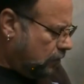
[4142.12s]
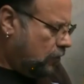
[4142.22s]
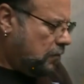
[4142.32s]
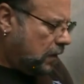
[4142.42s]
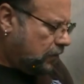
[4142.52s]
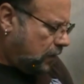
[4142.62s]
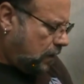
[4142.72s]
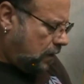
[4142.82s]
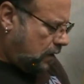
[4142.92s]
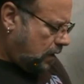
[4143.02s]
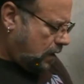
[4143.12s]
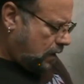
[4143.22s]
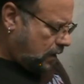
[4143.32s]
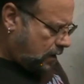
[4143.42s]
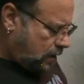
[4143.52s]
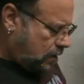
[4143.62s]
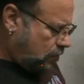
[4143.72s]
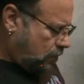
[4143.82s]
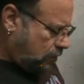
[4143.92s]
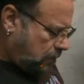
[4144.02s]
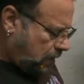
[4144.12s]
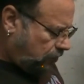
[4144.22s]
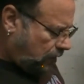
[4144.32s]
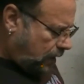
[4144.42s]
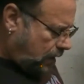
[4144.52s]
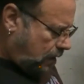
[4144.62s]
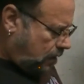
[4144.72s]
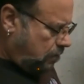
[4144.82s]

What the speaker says: do my thing and do it the best I can.